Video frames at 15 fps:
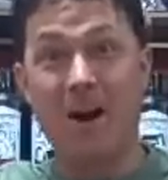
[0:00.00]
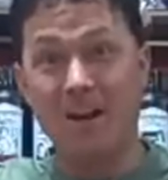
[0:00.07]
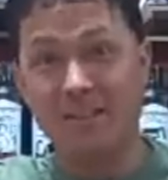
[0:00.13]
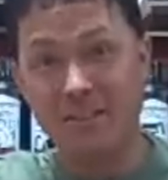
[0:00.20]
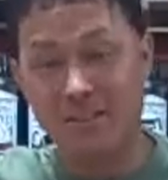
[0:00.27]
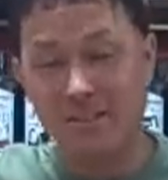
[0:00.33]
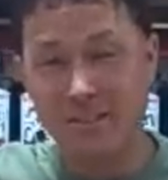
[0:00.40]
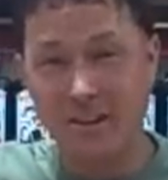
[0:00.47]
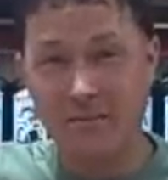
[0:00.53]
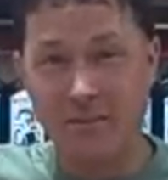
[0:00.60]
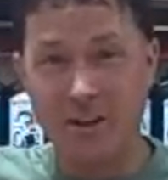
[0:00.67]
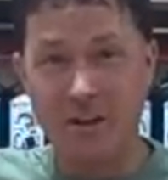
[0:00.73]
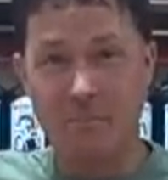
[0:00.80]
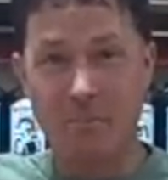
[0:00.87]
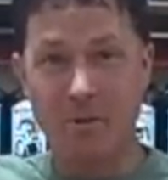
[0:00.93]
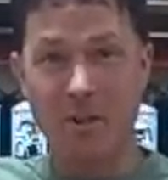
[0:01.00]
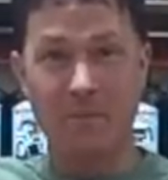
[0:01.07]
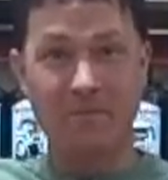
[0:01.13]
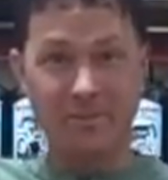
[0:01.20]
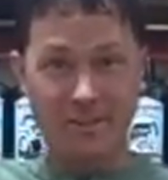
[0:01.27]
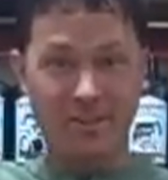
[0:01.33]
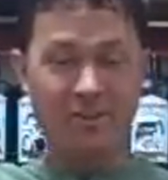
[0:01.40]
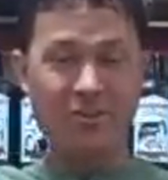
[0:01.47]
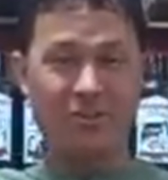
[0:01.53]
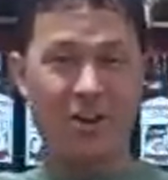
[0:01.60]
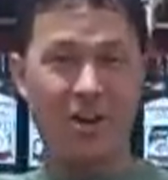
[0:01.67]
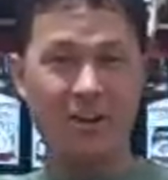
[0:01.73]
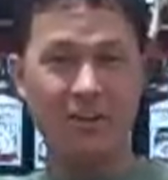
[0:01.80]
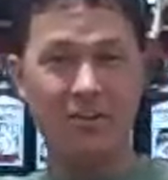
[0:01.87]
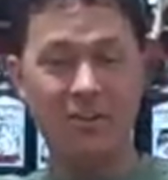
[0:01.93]
boxing stuff up while I'm sitting here
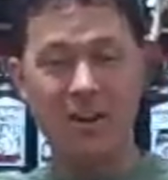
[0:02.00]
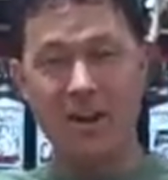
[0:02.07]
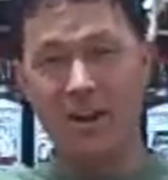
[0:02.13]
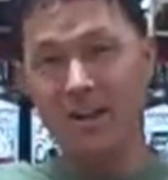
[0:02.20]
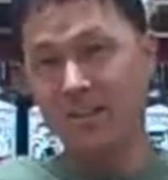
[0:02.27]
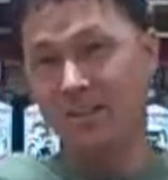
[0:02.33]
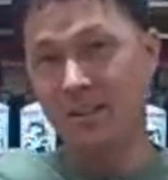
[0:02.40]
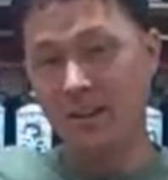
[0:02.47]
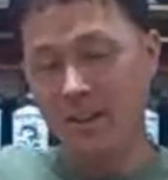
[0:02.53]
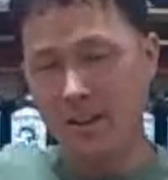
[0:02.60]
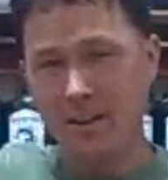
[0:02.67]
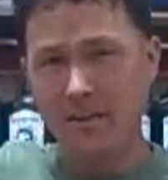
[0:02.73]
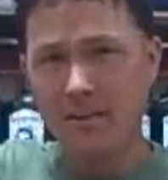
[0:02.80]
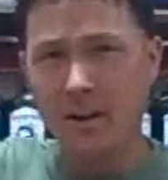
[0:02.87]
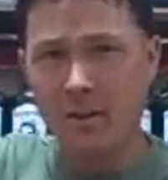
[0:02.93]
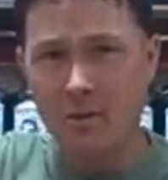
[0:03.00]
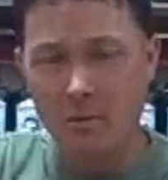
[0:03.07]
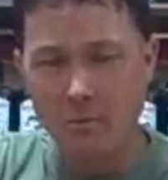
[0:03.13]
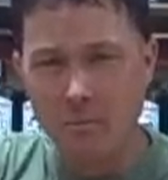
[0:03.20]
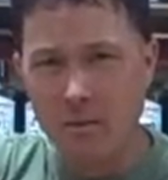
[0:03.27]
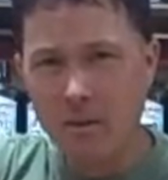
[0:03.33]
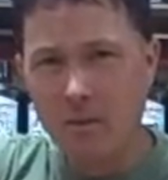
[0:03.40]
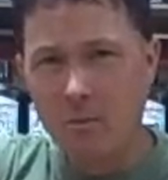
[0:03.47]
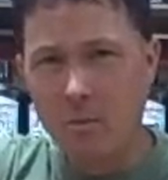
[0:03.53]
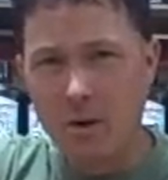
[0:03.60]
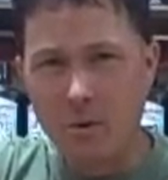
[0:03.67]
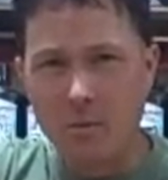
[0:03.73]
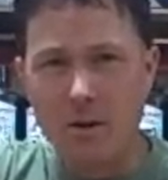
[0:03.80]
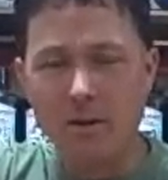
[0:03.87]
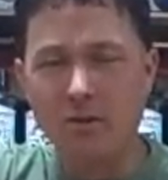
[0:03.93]
talking to you guys. Now,
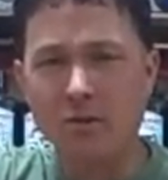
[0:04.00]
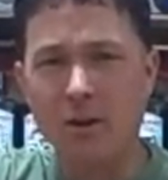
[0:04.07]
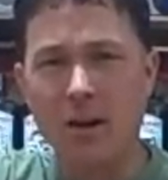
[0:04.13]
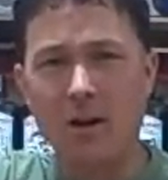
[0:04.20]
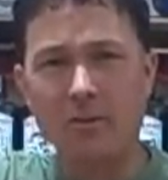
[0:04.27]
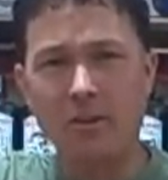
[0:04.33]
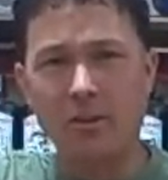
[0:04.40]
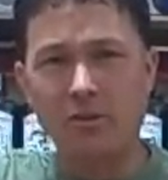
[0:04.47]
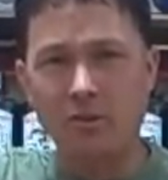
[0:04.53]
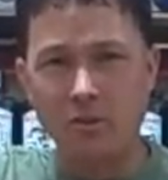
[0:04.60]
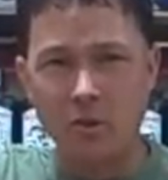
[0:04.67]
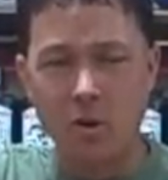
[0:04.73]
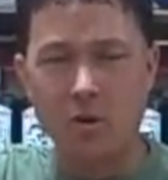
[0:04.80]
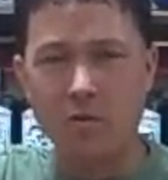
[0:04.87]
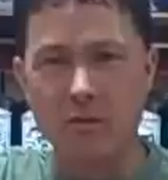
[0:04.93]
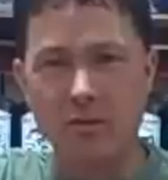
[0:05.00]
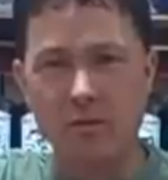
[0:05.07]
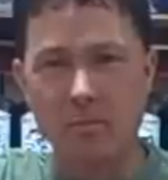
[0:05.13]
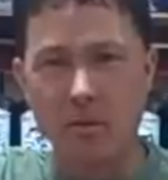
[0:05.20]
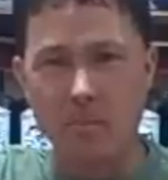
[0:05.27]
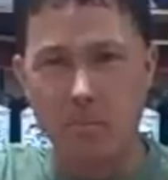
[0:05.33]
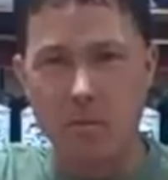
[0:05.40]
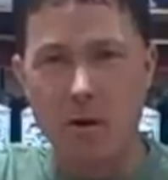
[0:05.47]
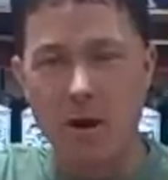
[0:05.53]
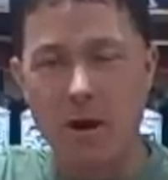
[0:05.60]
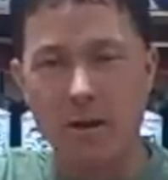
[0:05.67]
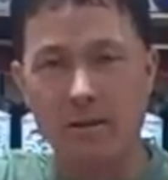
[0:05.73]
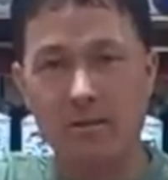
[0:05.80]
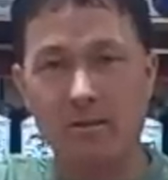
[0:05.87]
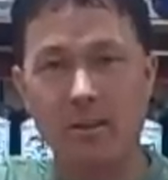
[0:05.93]
what I want to do now is actually go over some of the
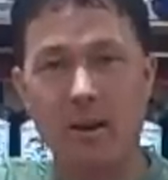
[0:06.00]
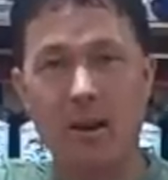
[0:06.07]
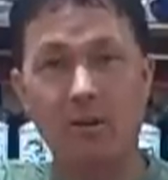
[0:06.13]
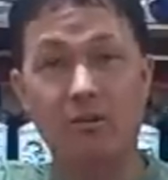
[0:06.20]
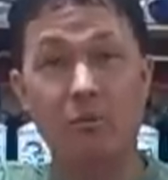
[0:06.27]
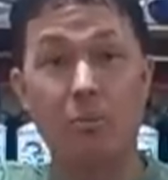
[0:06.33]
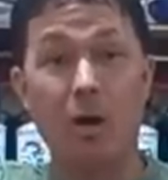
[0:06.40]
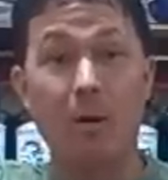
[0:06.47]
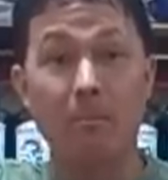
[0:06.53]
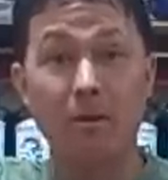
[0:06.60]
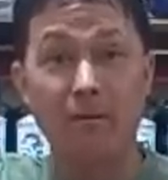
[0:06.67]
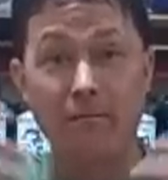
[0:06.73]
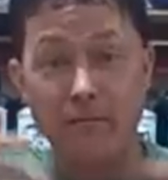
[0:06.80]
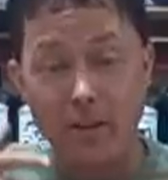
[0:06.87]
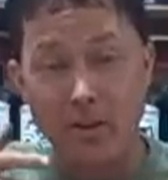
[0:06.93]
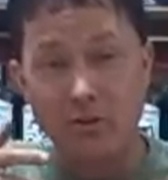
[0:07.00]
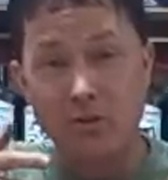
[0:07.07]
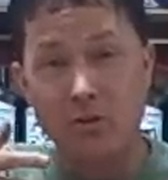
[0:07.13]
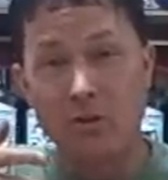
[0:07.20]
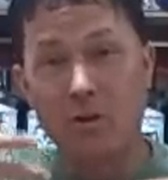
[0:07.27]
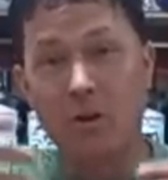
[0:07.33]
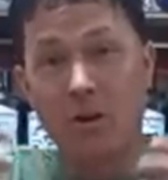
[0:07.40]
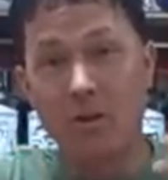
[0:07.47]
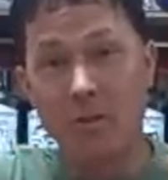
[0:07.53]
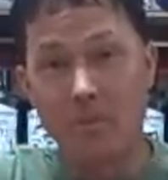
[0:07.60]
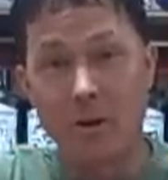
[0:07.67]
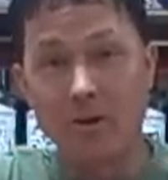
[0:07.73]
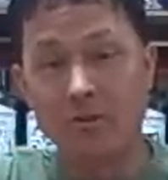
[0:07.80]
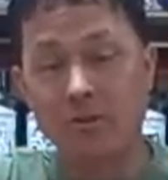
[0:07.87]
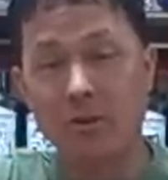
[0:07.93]
products that actually I'm going to feature on the
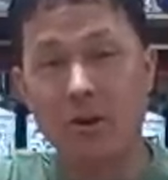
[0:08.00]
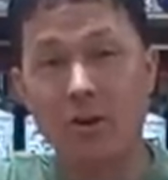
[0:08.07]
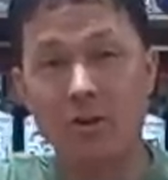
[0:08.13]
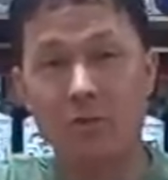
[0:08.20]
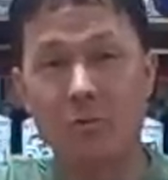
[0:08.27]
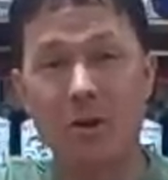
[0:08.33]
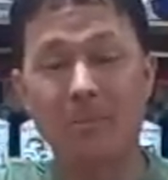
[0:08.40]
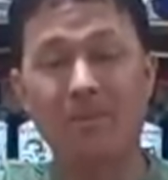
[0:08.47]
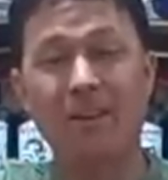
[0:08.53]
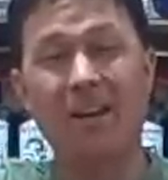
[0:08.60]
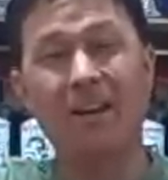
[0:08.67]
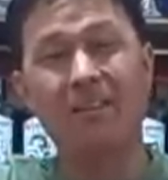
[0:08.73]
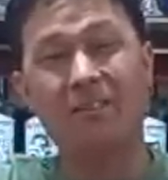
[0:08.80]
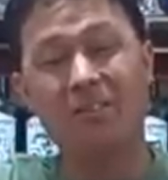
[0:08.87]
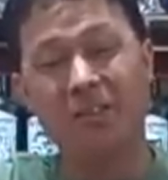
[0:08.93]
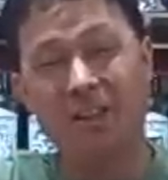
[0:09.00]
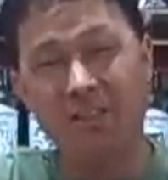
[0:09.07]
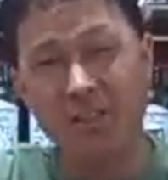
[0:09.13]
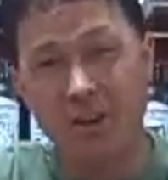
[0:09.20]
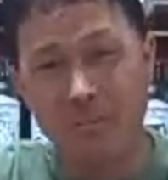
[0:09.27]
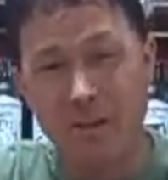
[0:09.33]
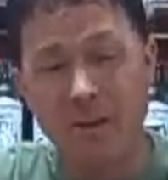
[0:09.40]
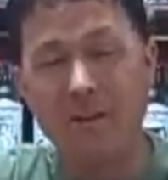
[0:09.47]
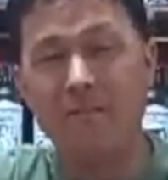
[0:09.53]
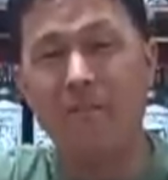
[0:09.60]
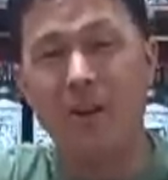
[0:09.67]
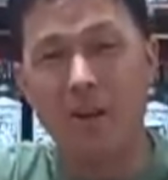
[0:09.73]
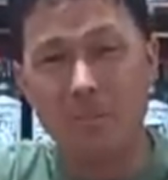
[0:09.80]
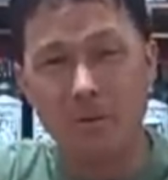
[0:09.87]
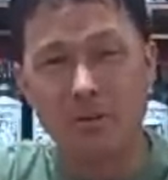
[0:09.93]
Monster Gardens website so that they'll be
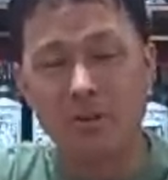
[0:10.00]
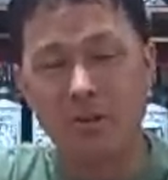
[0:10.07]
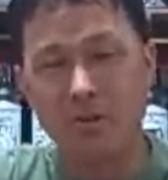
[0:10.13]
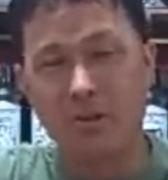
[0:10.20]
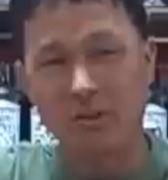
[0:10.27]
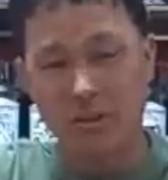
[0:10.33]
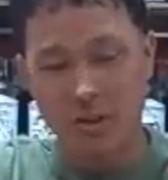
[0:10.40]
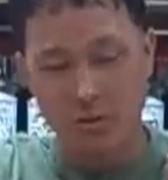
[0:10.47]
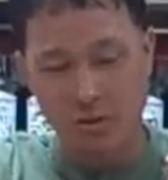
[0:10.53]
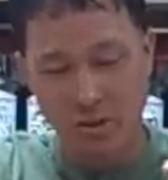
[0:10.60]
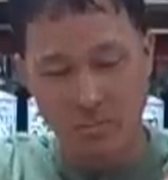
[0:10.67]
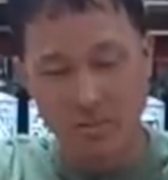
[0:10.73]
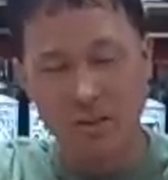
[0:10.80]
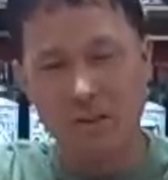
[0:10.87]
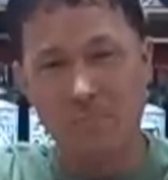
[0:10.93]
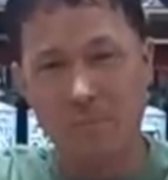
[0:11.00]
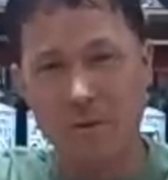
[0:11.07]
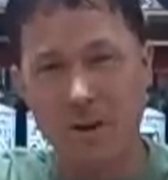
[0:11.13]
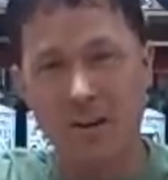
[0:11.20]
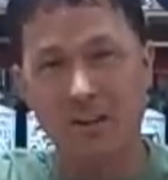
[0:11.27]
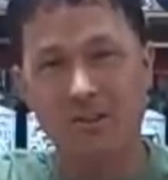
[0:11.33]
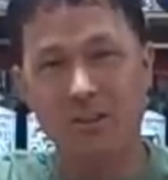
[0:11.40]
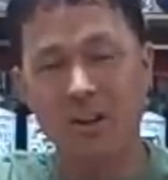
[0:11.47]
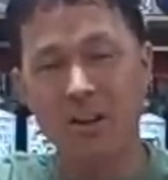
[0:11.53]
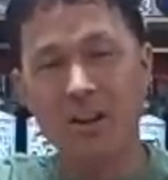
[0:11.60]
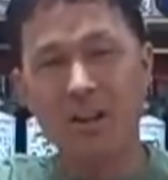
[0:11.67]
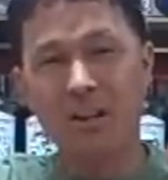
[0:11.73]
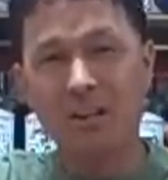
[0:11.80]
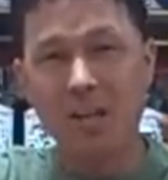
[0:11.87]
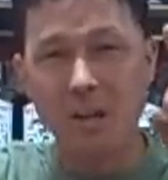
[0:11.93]
available to you, because I know some of these products
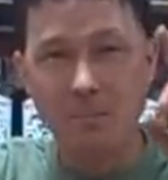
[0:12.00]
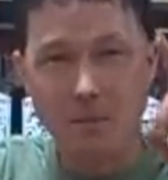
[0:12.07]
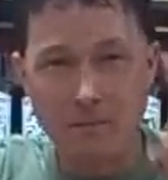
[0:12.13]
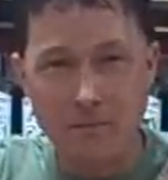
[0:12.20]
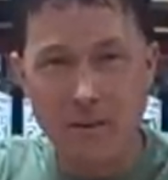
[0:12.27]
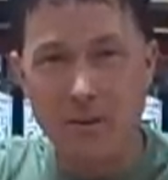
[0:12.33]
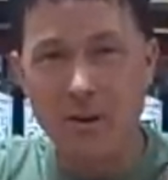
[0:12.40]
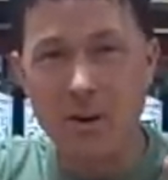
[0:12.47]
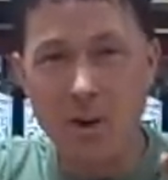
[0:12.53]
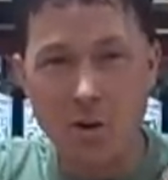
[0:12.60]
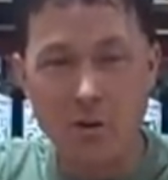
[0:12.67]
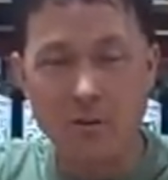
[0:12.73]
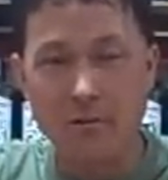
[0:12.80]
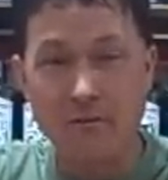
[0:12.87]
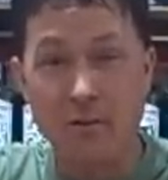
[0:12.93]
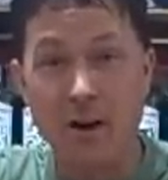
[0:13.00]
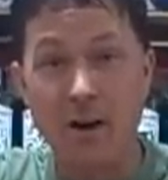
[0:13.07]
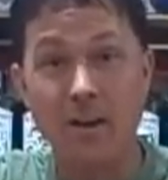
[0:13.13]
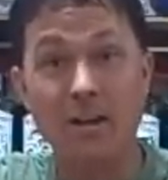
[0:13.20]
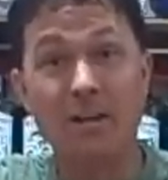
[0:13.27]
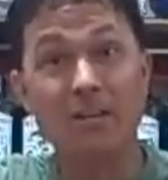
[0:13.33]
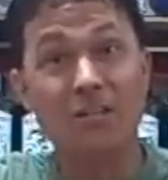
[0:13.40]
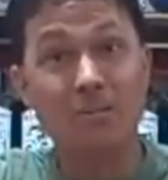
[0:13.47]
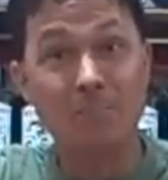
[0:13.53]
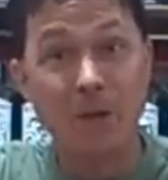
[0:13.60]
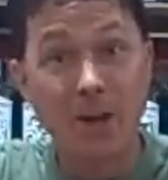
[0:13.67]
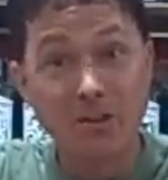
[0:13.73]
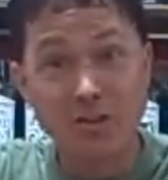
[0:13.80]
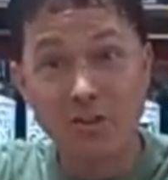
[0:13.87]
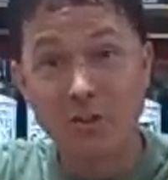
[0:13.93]
can be very hard to find,
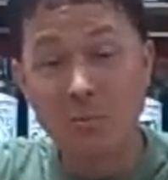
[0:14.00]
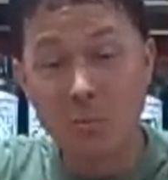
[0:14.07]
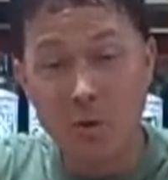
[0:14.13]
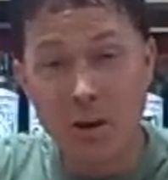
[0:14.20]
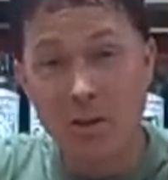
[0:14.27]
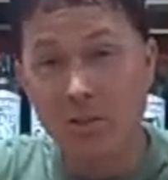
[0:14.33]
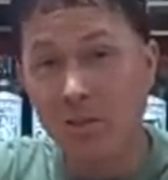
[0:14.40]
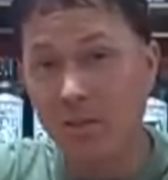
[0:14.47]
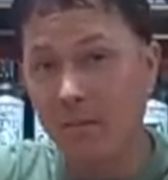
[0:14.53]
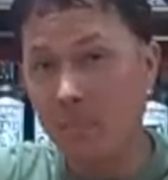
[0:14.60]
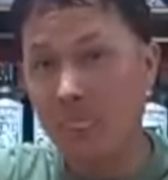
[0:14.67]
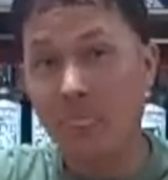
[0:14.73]
especially with